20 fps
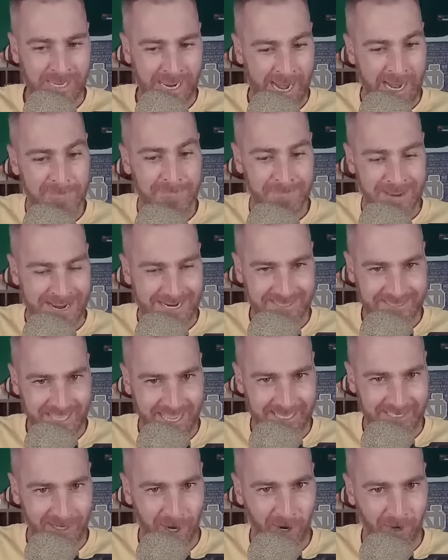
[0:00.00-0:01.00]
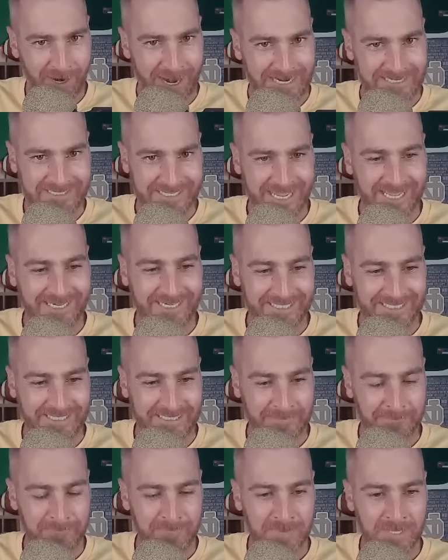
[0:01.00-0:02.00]
and make that our
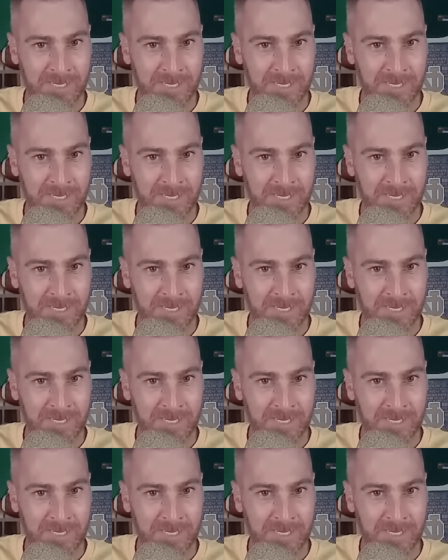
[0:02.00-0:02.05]
identity,